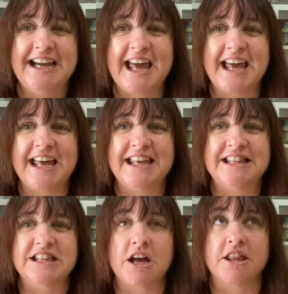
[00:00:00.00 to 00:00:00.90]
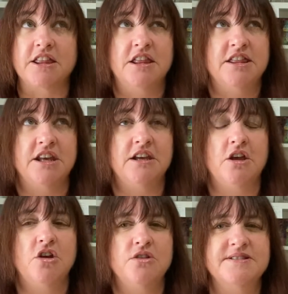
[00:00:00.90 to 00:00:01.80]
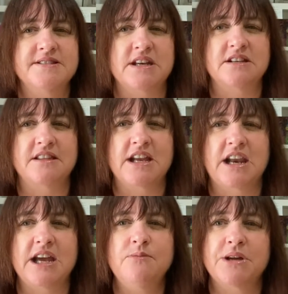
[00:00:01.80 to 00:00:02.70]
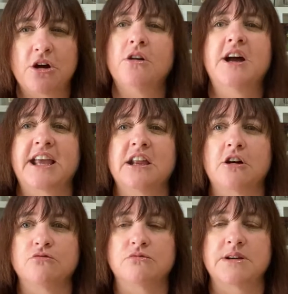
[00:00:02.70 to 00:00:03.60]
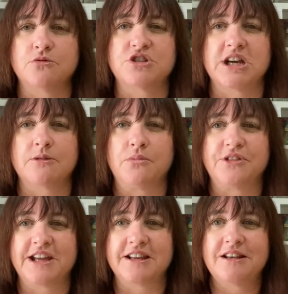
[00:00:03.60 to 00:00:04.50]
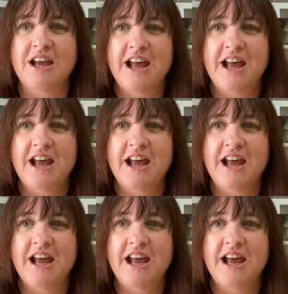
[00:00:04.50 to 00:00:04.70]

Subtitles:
and I think hers is under that name, but I'll double check and put that in.